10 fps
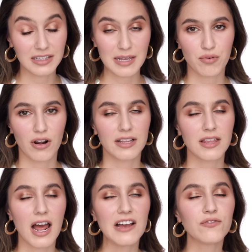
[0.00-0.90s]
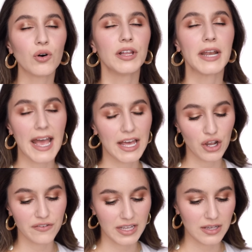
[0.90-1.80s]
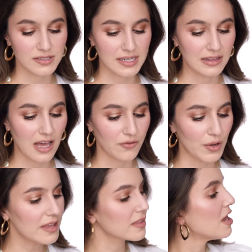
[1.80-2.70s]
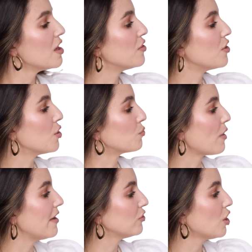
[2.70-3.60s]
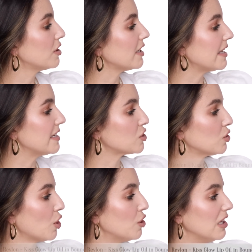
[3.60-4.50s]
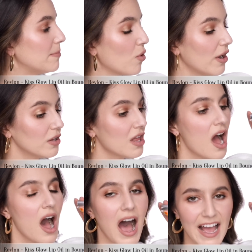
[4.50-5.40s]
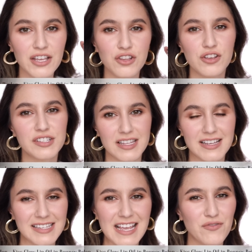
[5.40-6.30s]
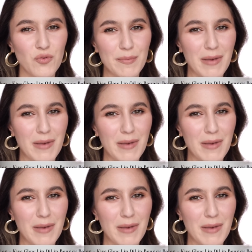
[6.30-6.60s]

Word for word: lip product that I have fallen head over heels in love with, the Revlon Kiss Glow Lip Oil. I can use this even when